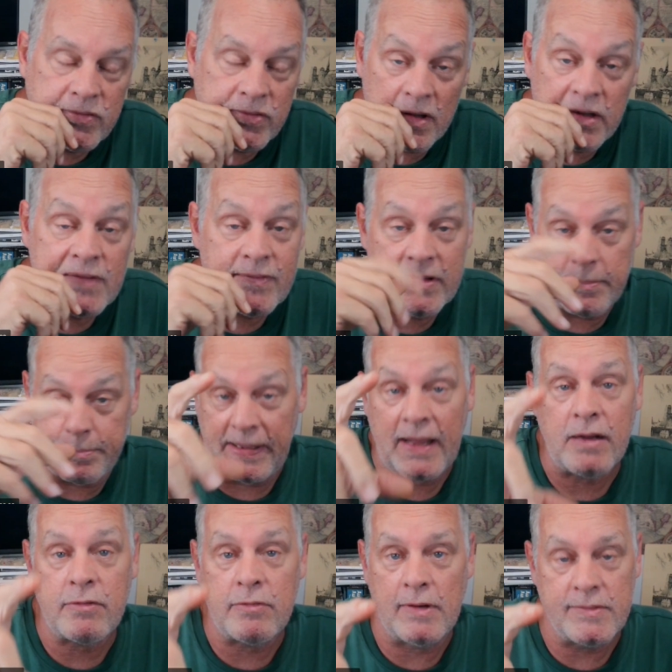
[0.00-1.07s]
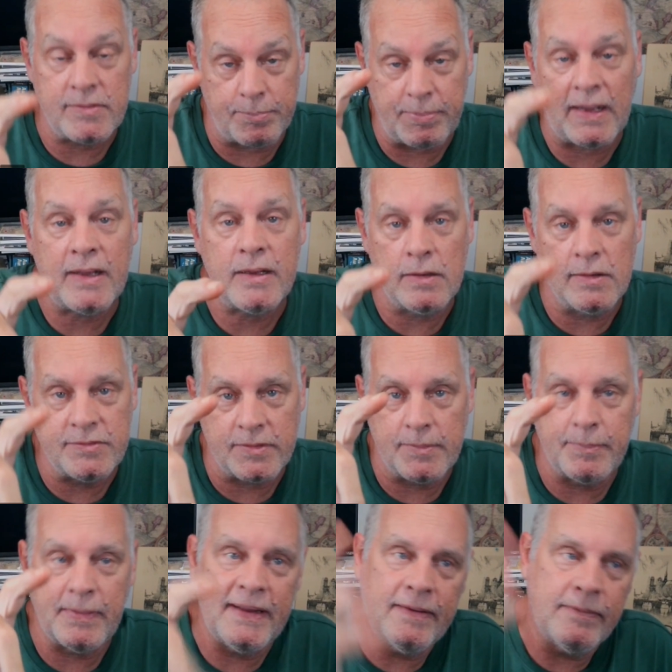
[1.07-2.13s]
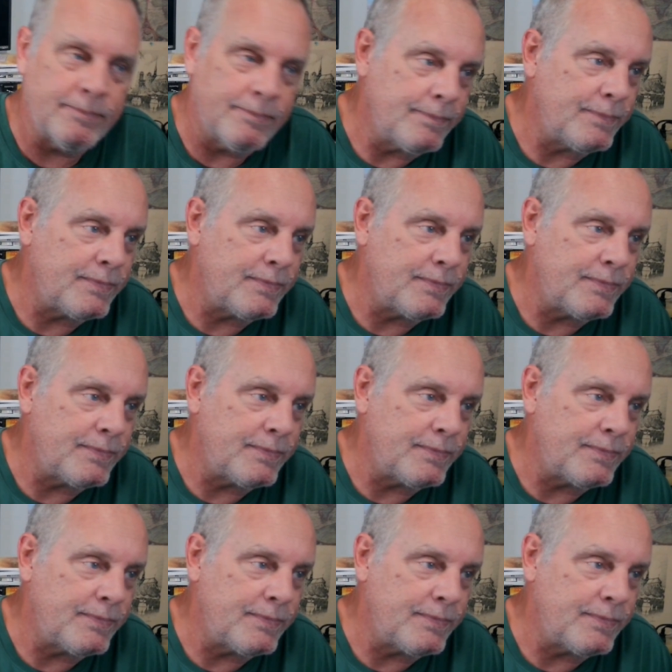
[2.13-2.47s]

they'll give you the backgrounds, bios of the main